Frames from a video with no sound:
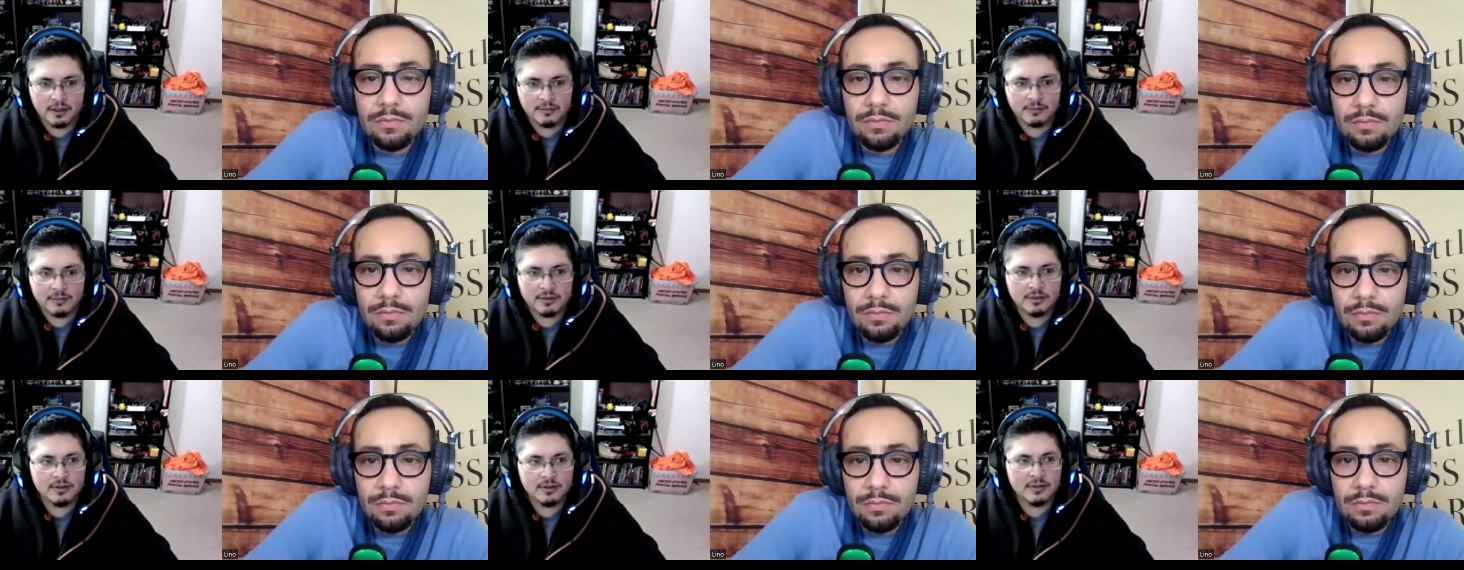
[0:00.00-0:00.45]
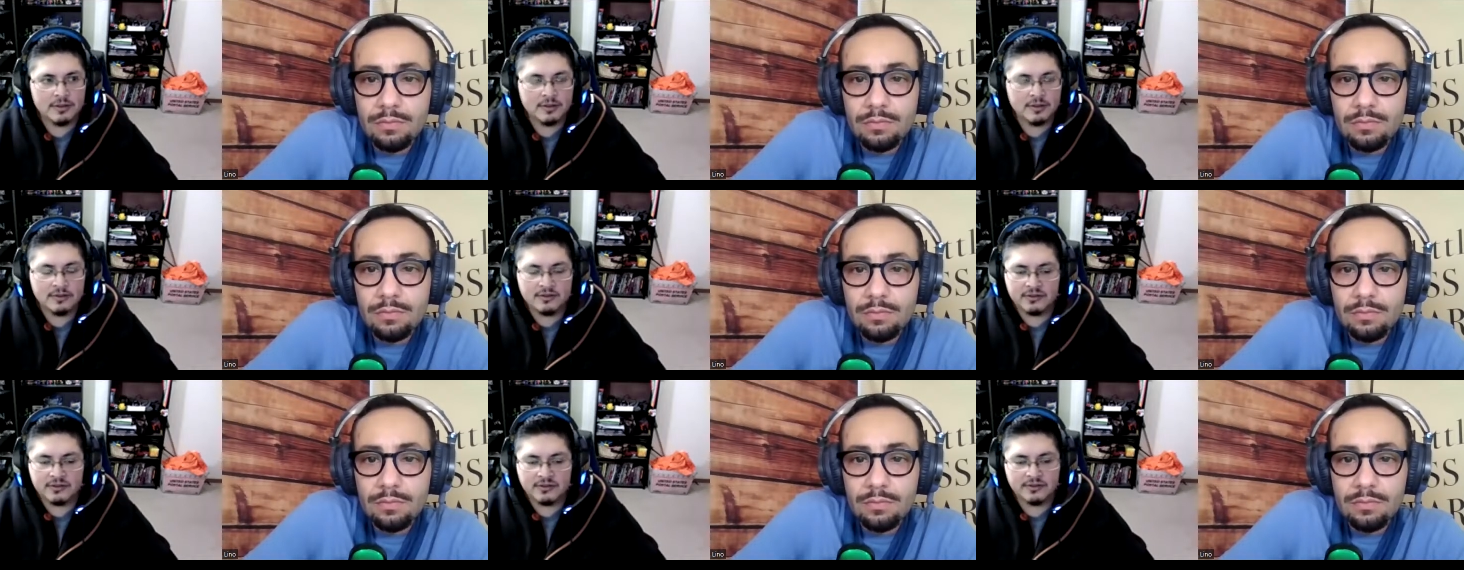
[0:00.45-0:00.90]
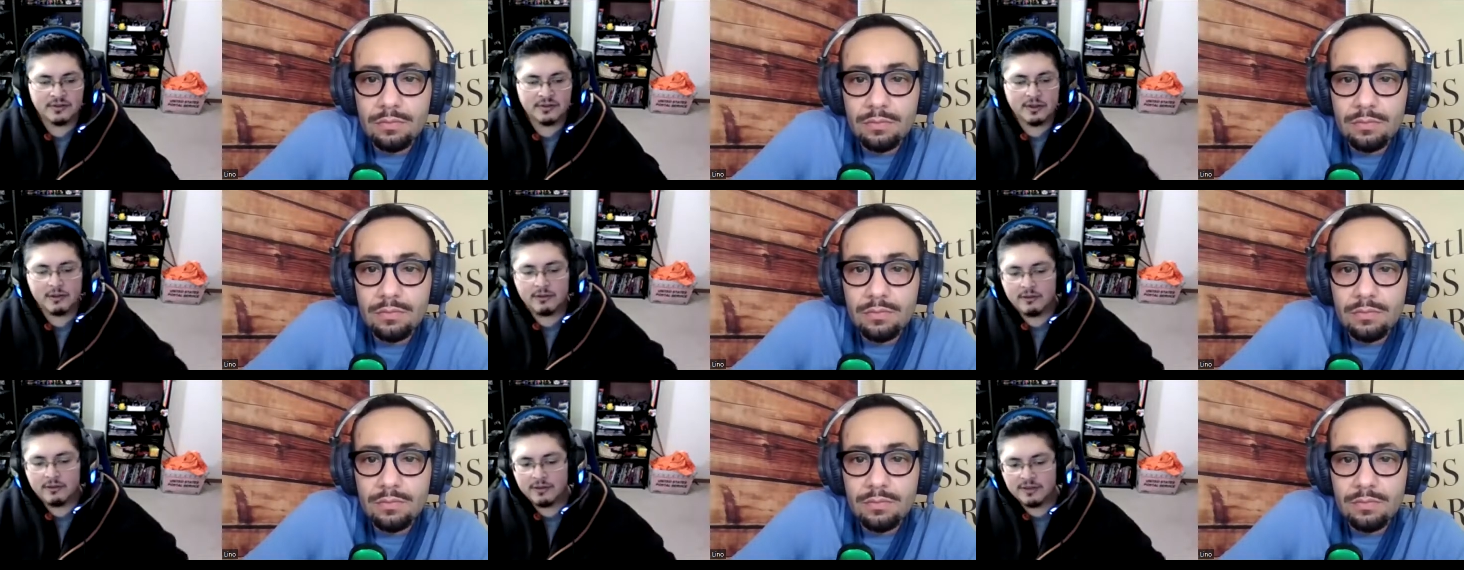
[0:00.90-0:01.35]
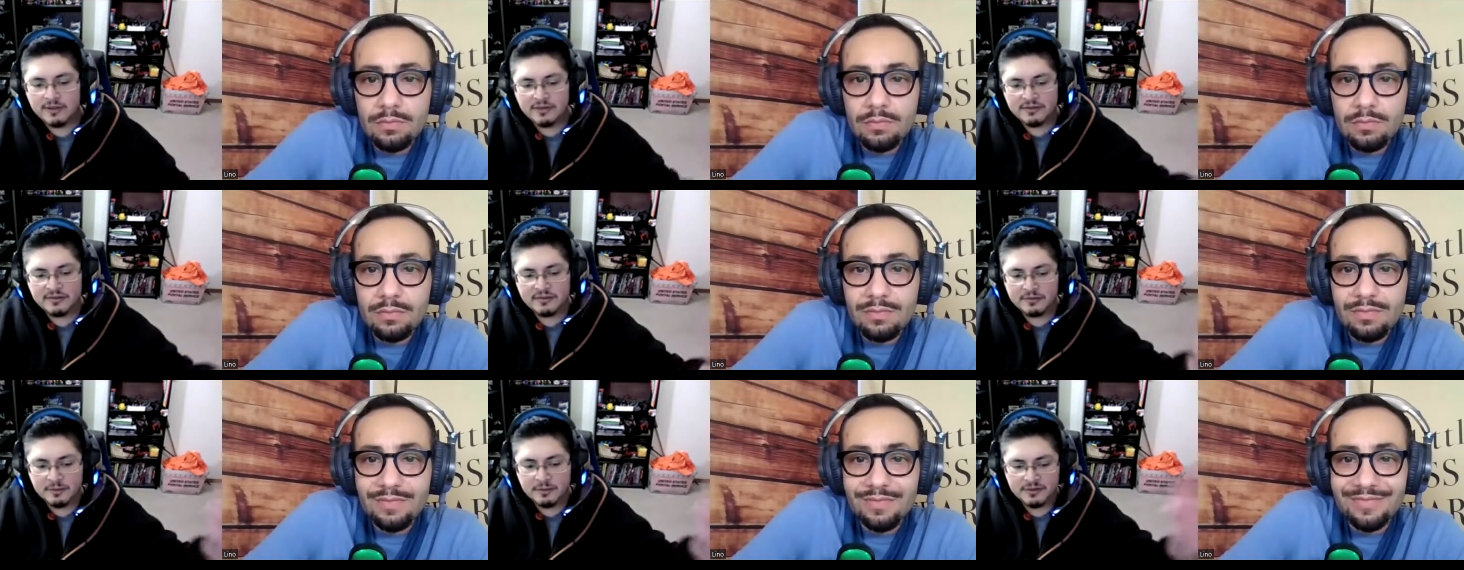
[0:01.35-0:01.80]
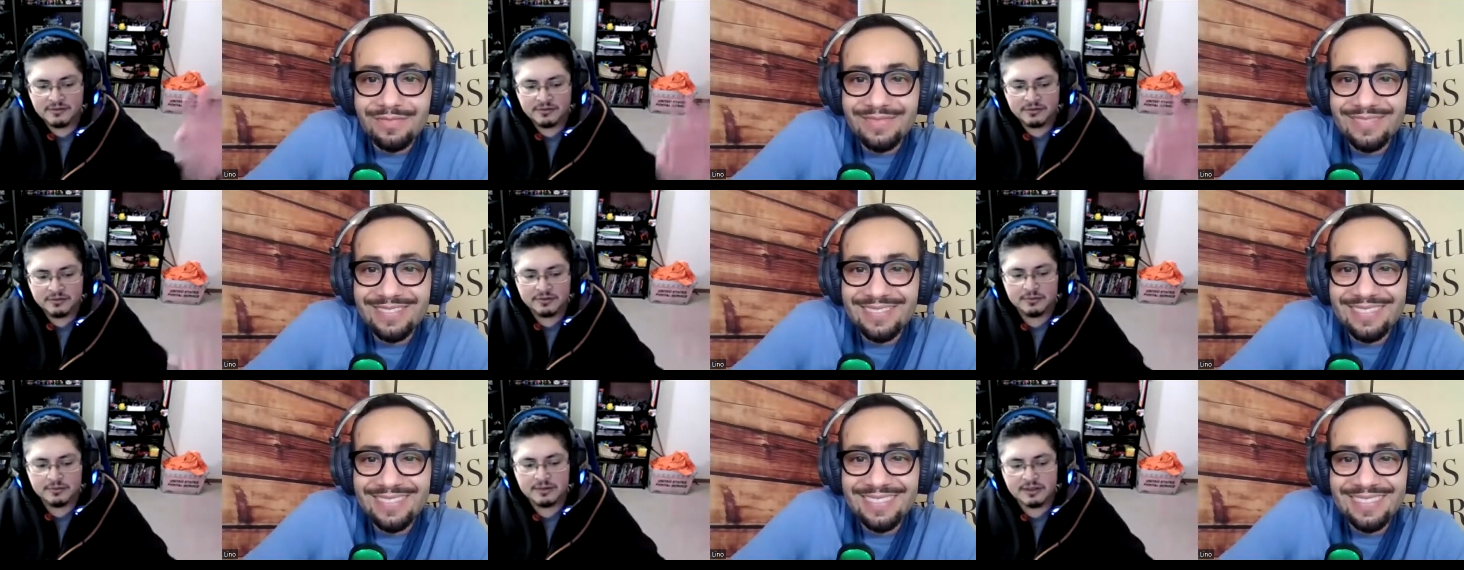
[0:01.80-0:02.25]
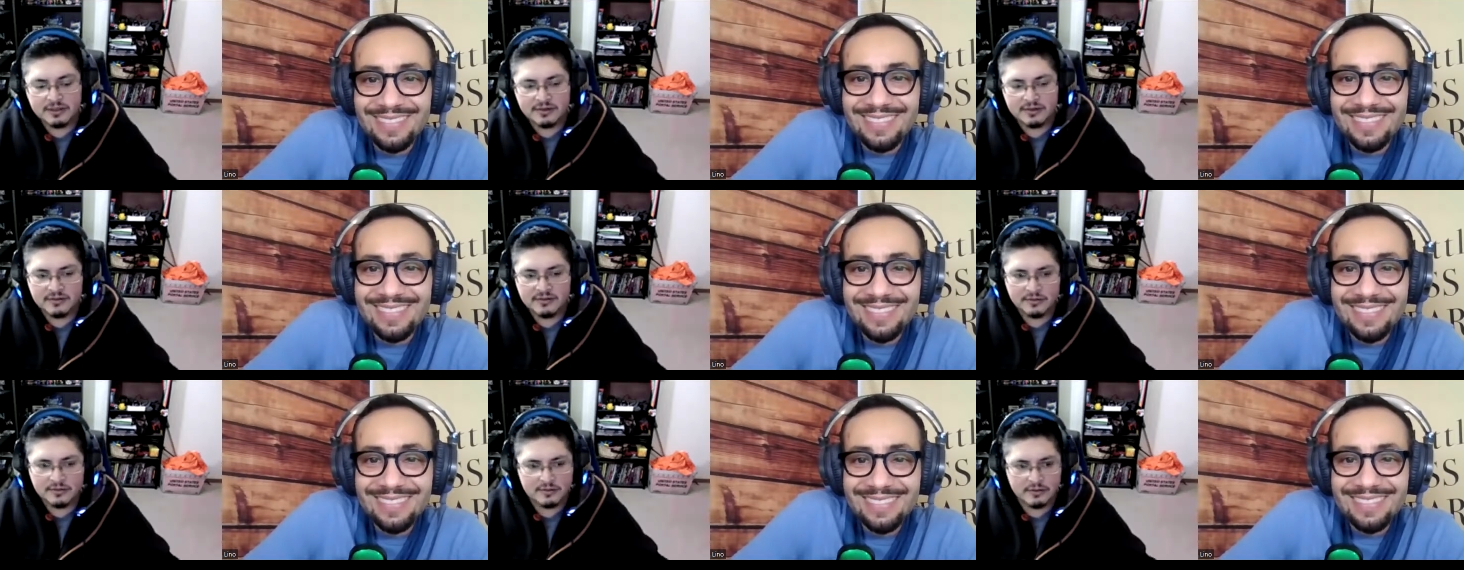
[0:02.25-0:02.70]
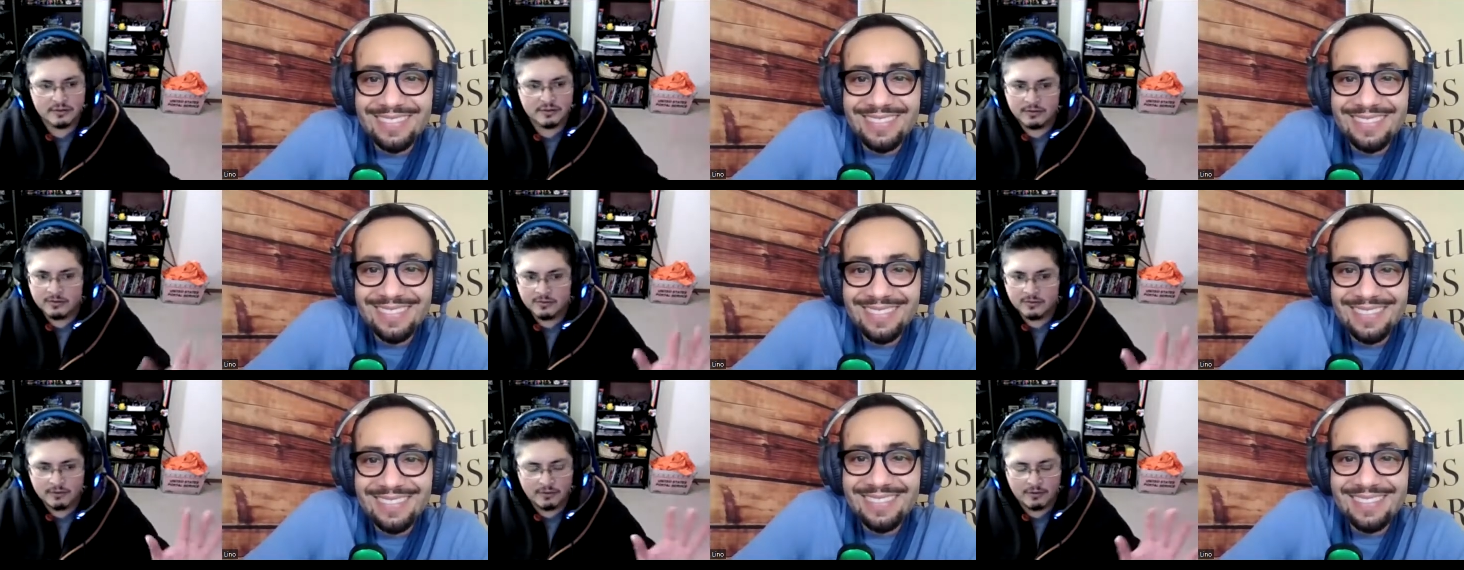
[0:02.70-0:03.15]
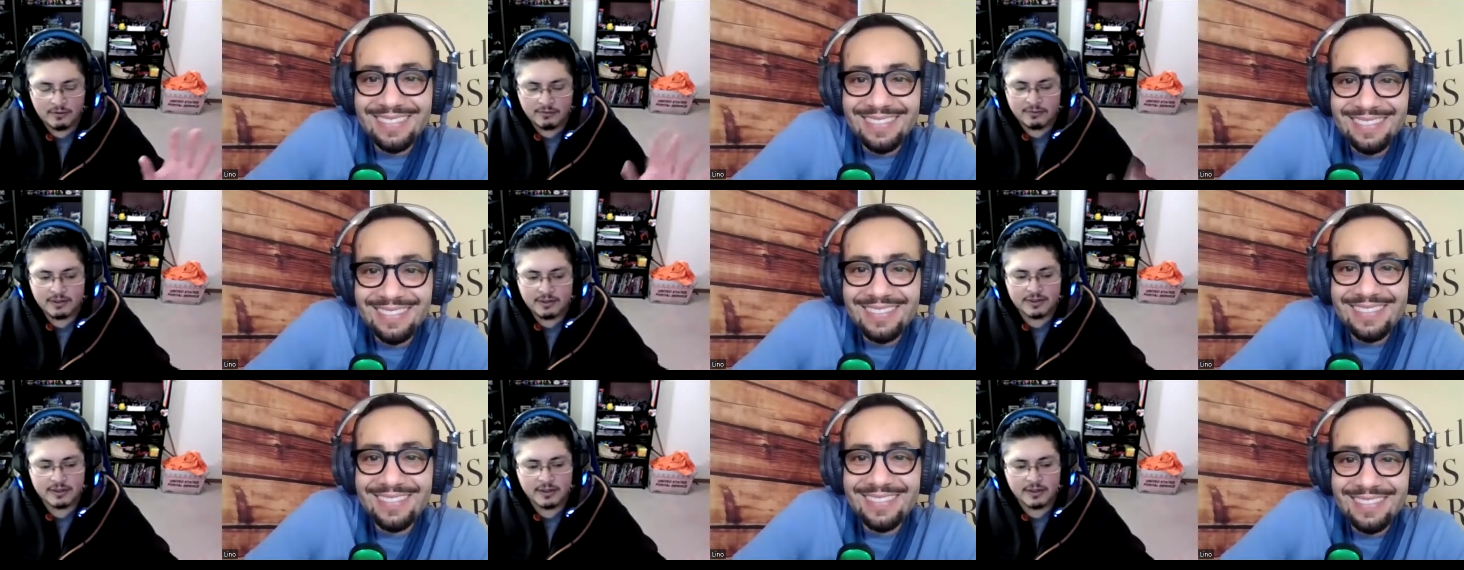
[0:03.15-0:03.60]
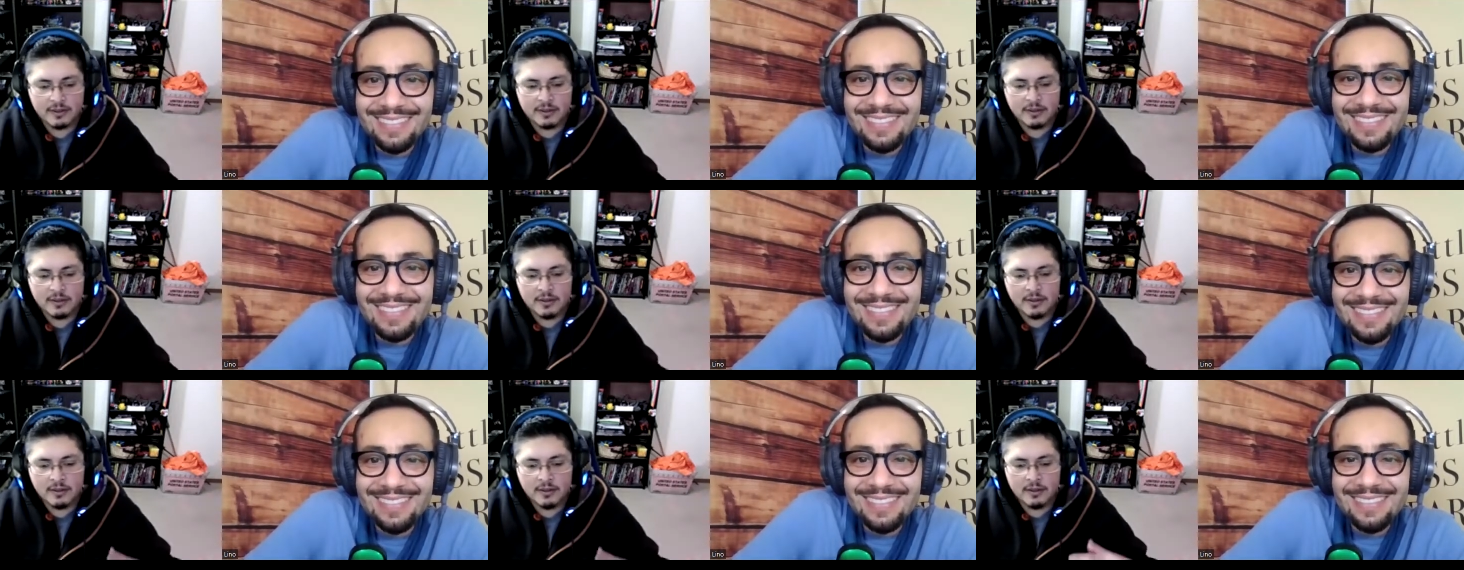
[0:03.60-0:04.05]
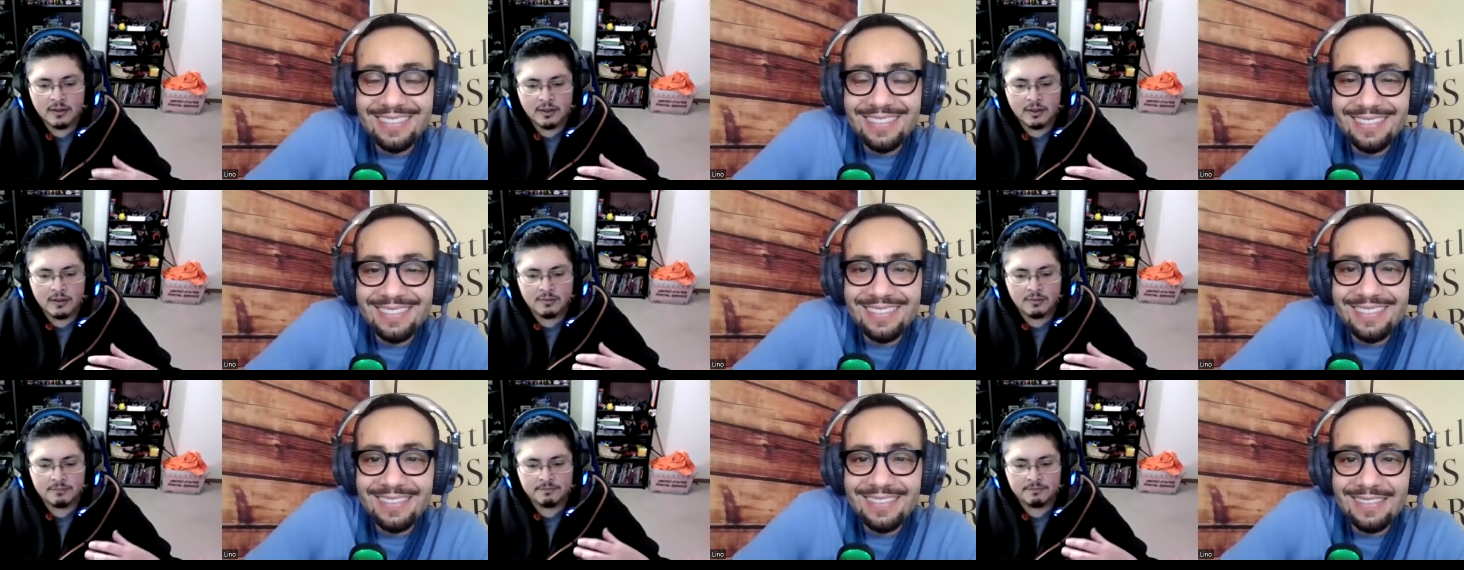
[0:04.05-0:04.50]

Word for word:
Speaker 1: Uh, it's also got all links to my social medias, and and they're all right there um,